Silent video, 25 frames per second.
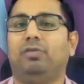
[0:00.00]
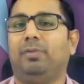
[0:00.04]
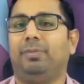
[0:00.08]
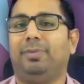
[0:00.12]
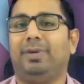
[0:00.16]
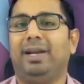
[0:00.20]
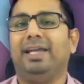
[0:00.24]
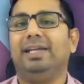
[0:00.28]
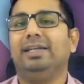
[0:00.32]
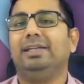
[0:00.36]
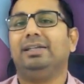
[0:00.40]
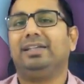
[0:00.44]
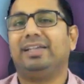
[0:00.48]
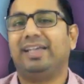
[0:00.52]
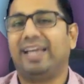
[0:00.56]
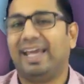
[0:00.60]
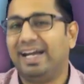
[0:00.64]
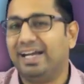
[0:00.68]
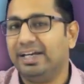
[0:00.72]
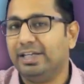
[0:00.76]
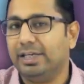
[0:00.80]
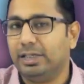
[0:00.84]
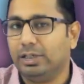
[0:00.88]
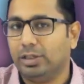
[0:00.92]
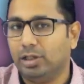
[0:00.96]
applying
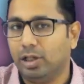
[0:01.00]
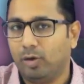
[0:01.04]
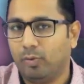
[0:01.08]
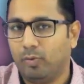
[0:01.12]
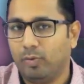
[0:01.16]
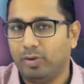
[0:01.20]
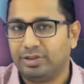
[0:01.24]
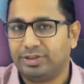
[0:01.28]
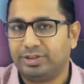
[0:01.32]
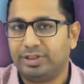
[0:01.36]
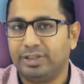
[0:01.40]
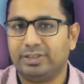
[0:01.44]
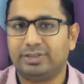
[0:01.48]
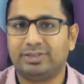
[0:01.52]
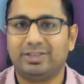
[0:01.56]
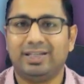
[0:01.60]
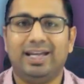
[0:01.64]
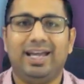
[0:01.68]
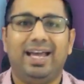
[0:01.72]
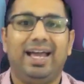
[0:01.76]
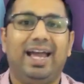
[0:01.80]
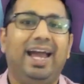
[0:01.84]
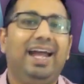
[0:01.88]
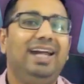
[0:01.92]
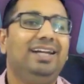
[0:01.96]
Canadian universities
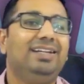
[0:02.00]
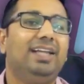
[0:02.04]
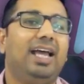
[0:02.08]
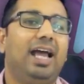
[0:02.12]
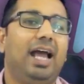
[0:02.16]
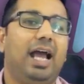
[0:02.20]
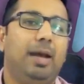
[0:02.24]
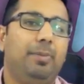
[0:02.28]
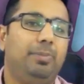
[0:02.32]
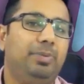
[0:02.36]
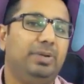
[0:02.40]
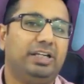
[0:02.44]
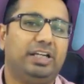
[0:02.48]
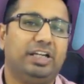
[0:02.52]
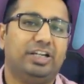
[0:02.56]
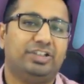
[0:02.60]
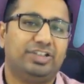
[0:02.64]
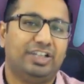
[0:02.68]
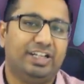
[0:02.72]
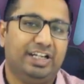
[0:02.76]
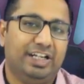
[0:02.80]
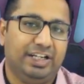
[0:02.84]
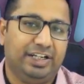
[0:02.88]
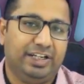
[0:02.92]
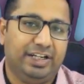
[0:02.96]
and the
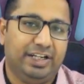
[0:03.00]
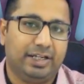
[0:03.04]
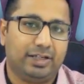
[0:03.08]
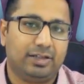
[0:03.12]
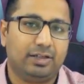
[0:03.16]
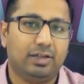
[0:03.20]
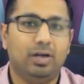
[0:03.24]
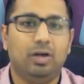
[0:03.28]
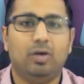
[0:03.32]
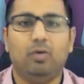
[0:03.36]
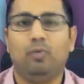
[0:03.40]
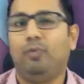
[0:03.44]
application intake,